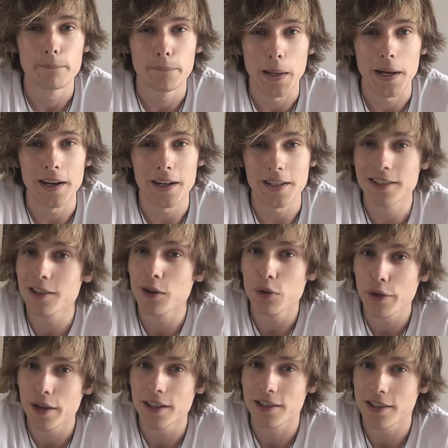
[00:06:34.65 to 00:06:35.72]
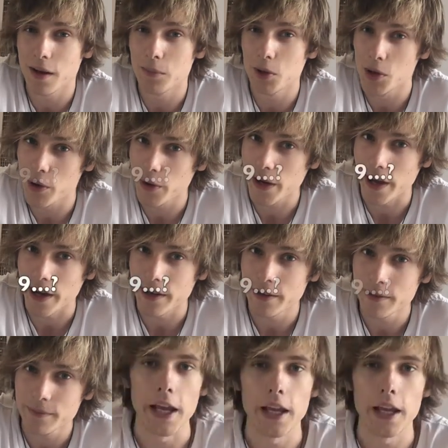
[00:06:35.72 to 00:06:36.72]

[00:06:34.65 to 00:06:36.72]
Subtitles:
but I still think some are okay.